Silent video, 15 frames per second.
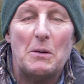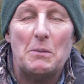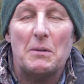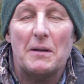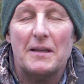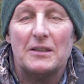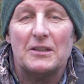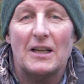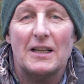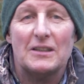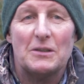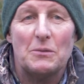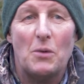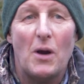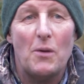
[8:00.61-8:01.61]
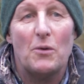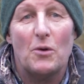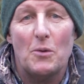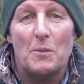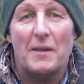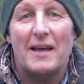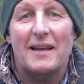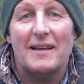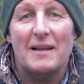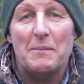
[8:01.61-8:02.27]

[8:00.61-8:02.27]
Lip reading: probably the chance they won't come then.